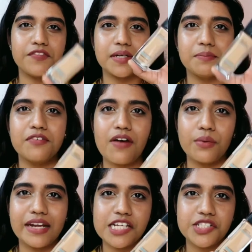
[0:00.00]
Fit Me
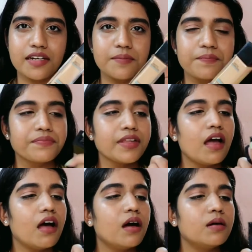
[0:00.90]
foundation.
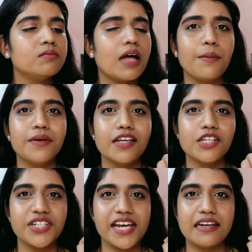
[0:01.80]
I'm in
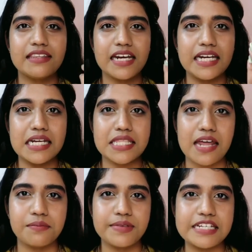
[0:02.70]
the shade 310
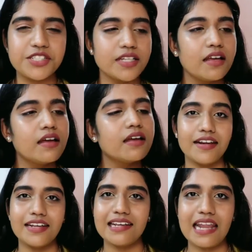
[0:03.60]
SunBeige.
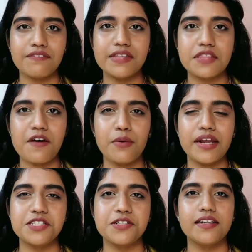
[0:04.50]
I really love this
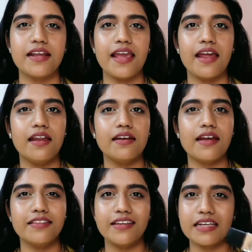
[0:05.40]
foundation
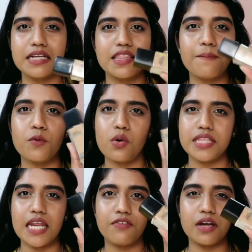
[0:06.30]
and I think it's the
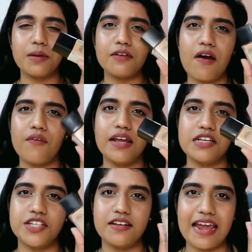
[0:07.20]
most affordable
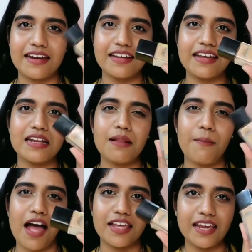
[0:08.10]
foundation right here in the
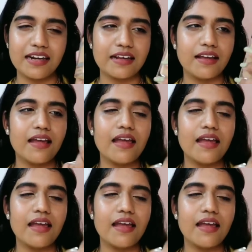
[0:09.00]
market,